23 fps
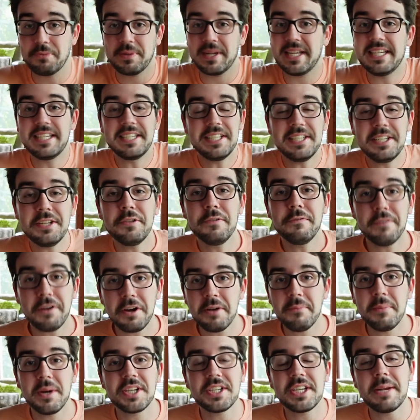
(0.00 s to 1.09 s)
but he's still
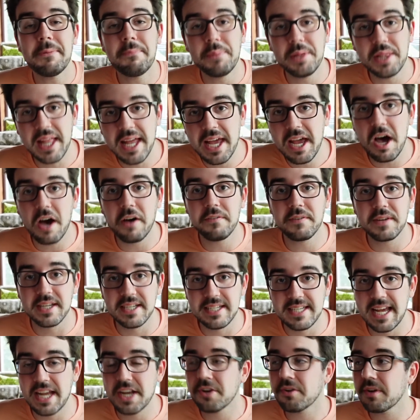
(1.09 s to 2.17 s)
very much a playoff
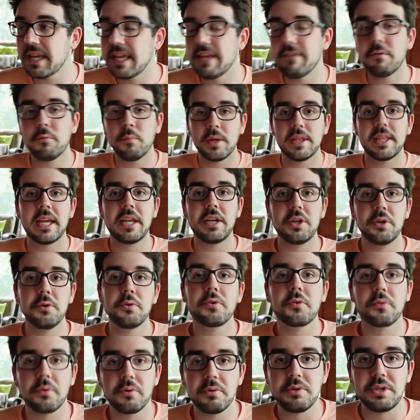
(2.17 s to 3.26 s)
contender, even with a new
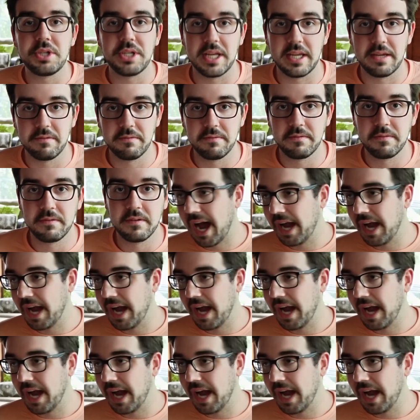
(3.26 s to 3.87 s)
crew chief.